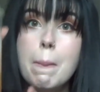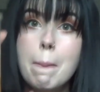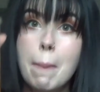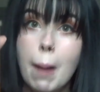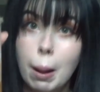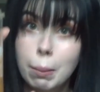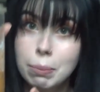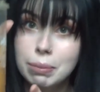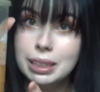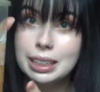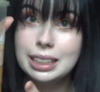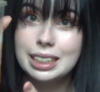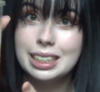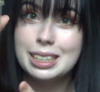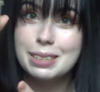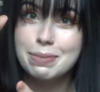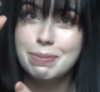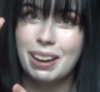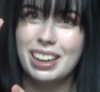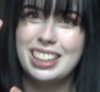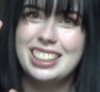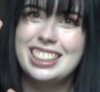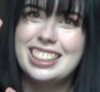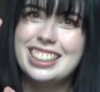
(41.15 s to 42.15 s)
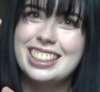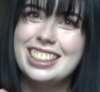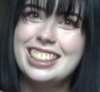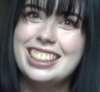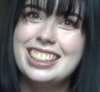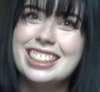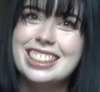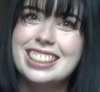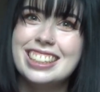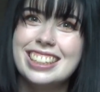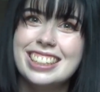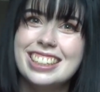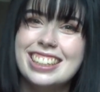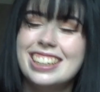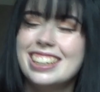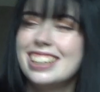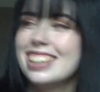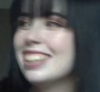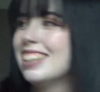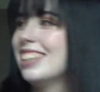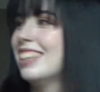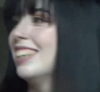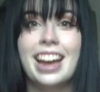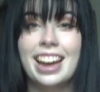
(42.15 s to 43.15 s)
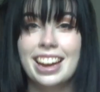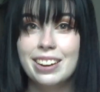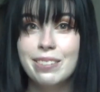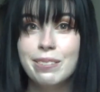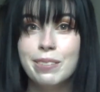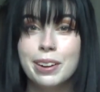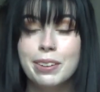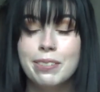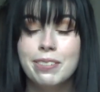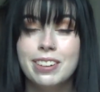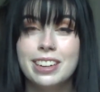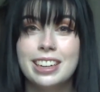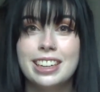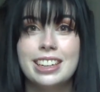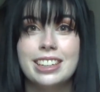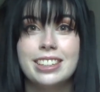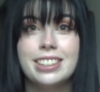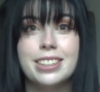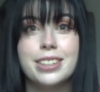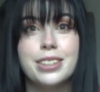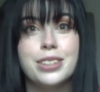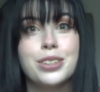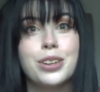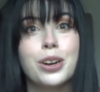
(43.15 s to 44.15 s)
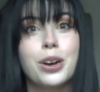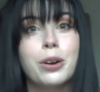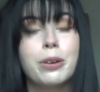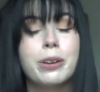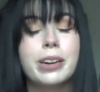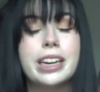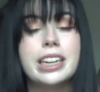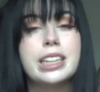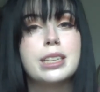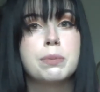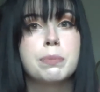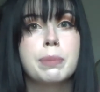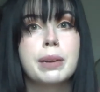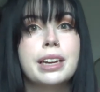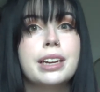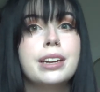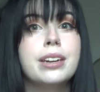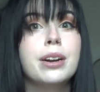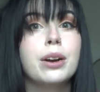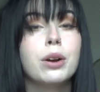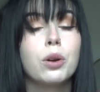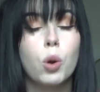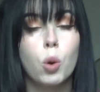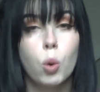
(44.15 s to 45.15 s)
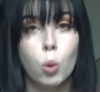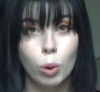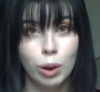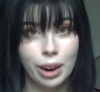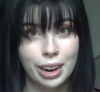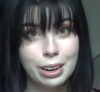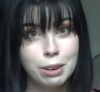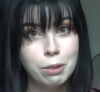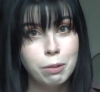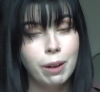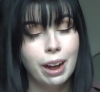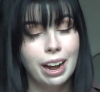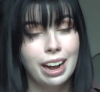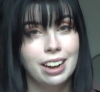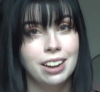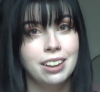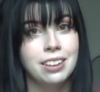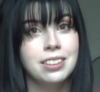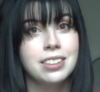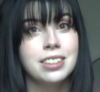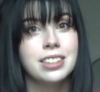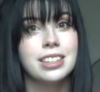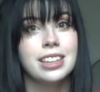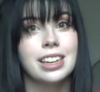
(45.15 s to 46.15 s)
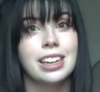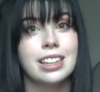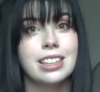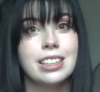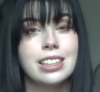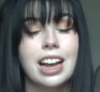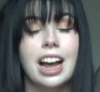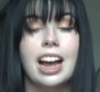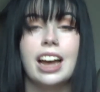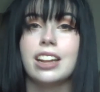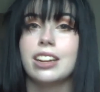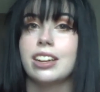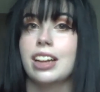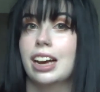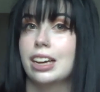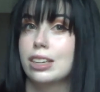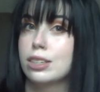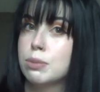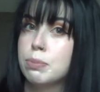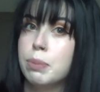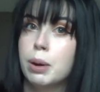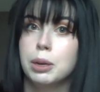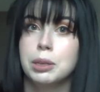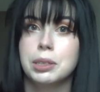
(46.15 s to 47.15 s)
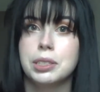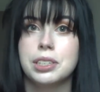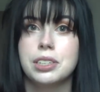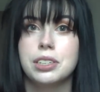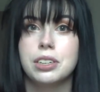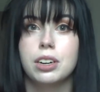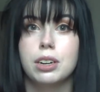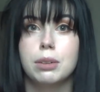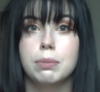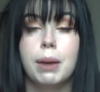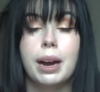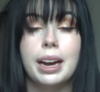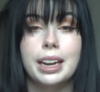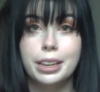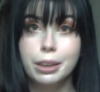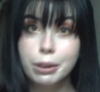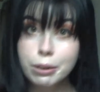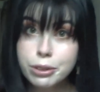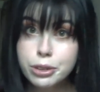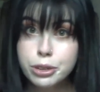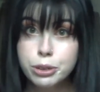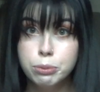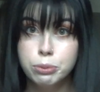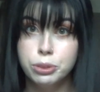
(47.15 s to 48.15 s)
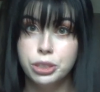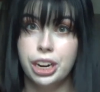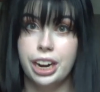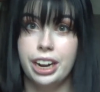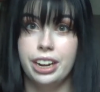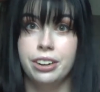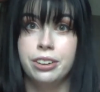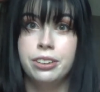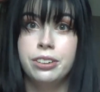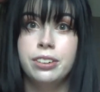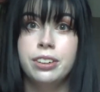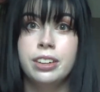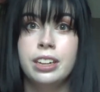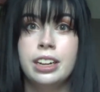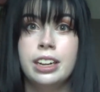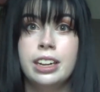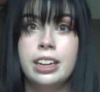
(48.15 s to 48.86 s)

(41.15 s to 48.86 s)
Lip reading: Pumpkin spice season. Hey everyone, so it's been quite a while since I last posted on my YouTube channel.